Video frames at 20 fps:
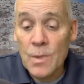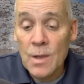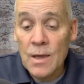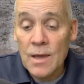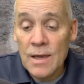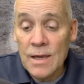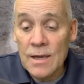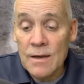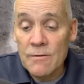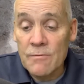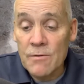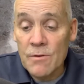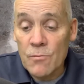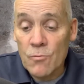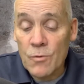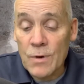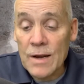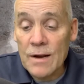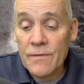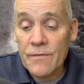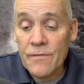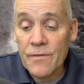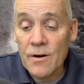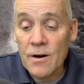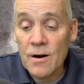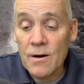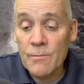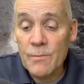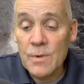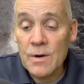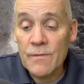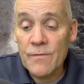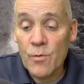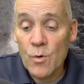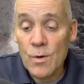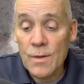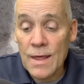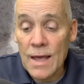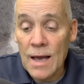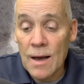he reaffirmed
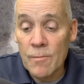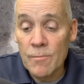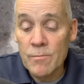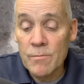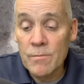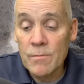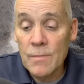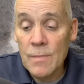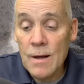for them